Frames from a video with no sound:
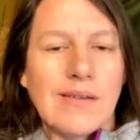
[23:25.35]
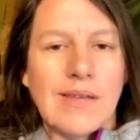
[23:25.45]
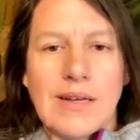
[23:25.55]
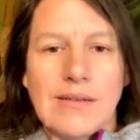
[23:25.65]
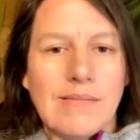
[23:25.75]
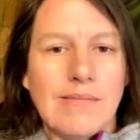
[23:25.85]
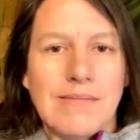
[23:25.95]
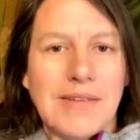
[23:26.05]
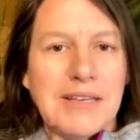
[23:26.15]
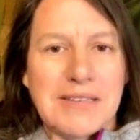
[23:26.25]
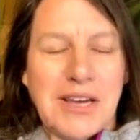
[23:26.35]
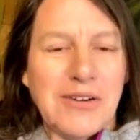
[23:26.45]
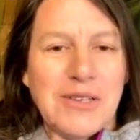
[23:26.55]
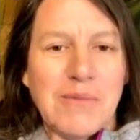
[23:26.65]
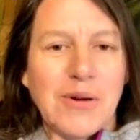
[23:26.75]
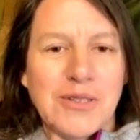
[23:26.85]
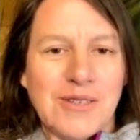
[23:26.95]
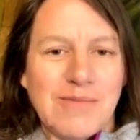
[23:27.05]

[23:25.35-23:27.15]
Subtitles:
that is carrying the bulk